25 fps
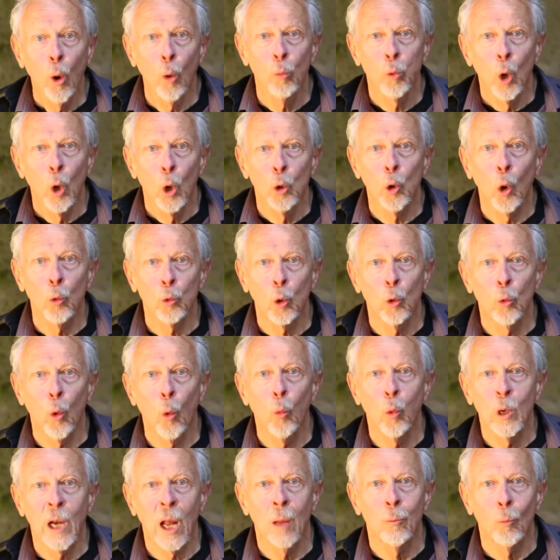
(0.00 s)
Oh, no.
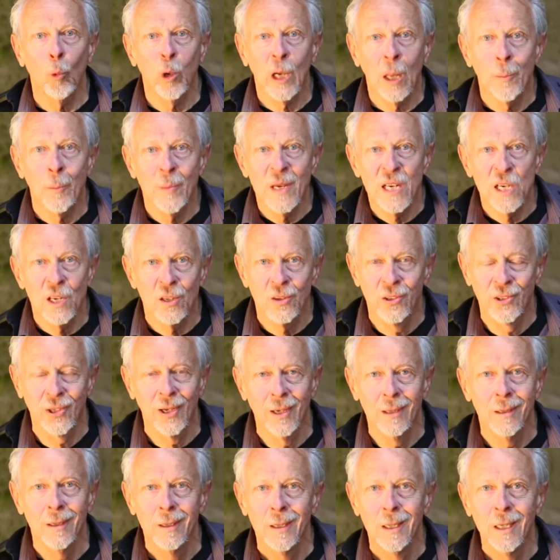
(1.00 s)
What I mean
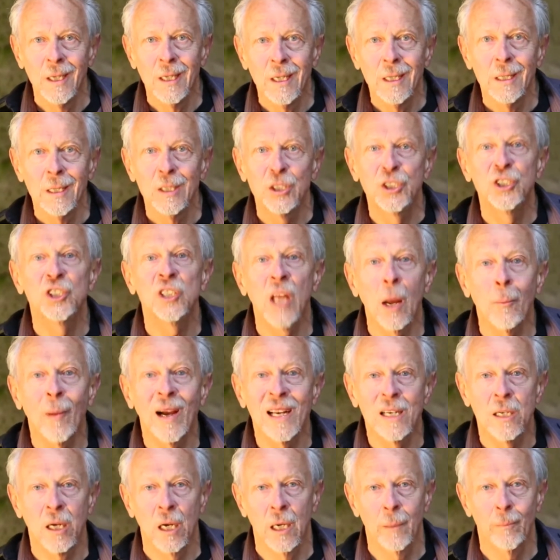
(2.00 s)
is, she's not
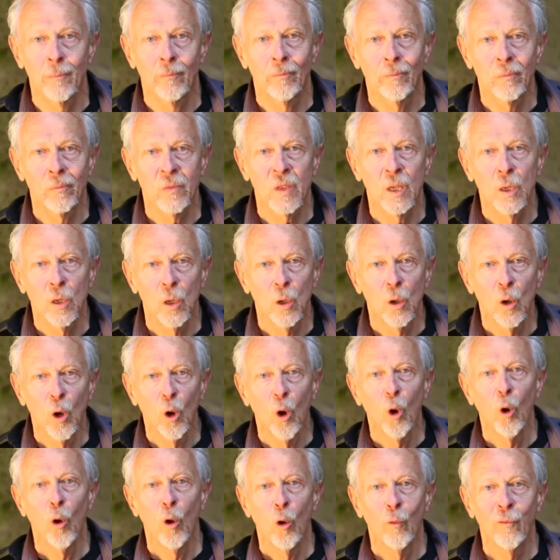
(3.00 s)
my type.
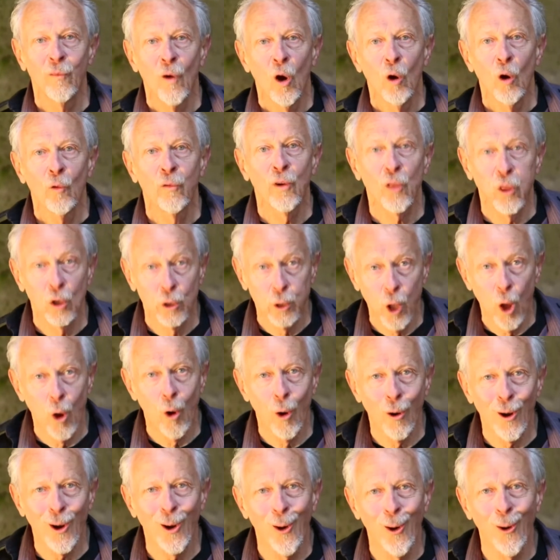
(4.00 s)
For the
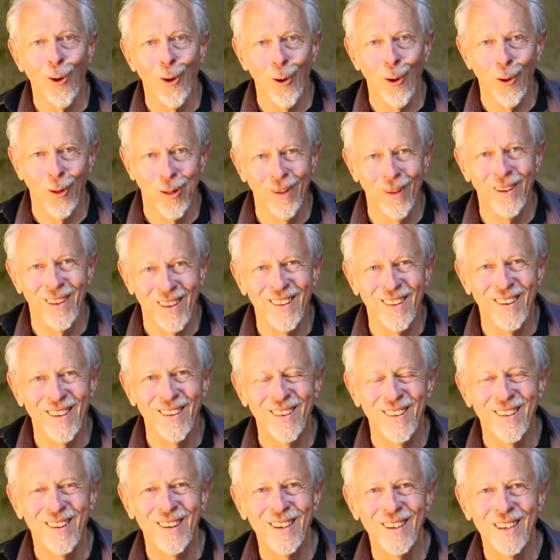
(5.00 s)
long haul.
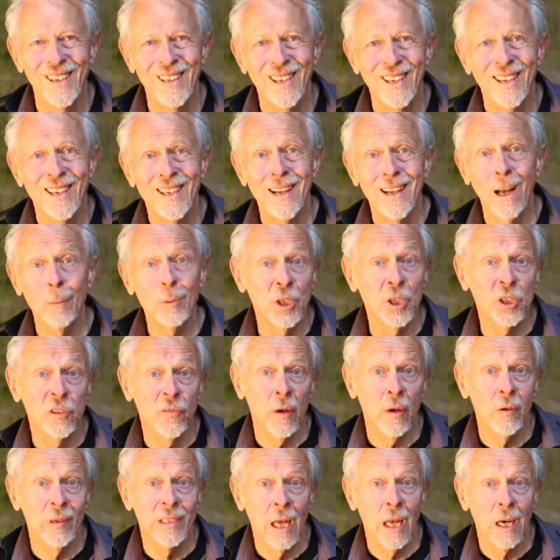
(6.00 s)
I mean, she's
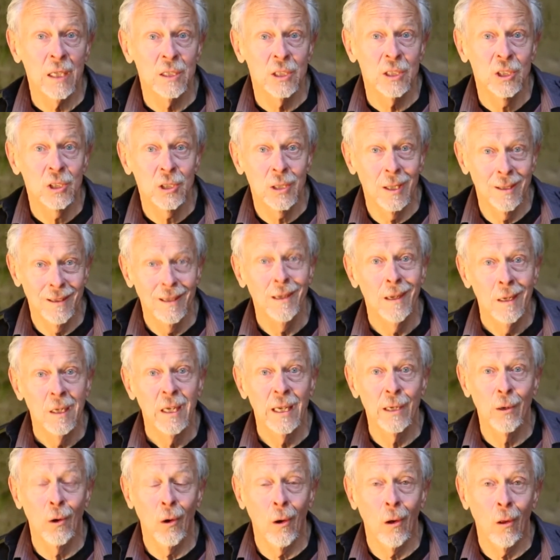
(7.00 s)
very nice
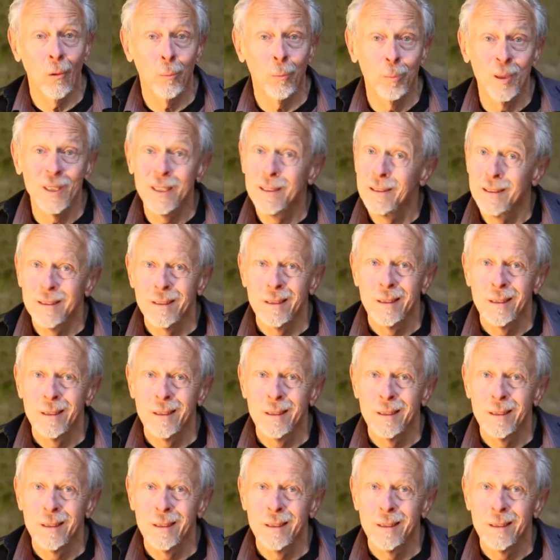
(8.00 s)
and all, but